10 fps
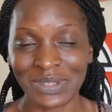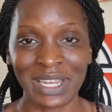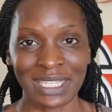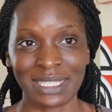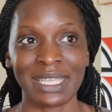So
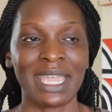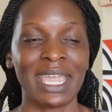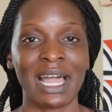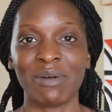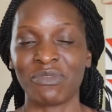let's
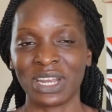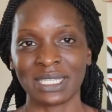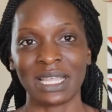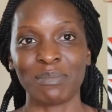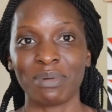say, for
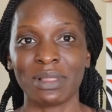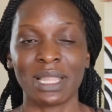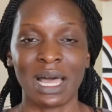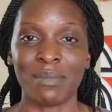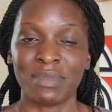example,
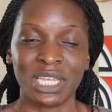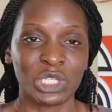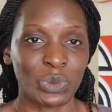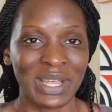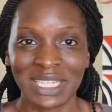in
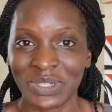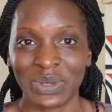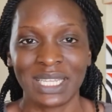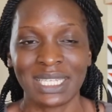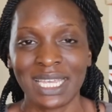
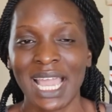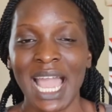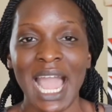2020,